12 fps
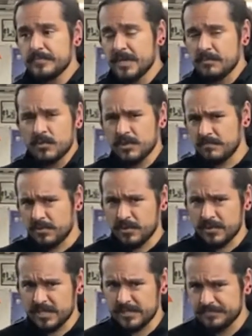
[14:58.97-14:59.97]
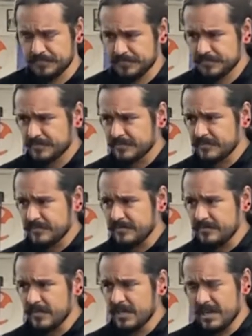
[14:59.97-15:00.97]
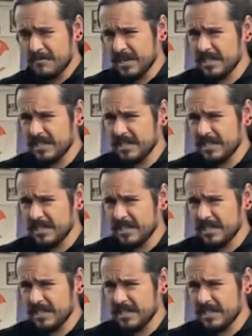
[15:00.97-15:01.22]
And more importantly, am I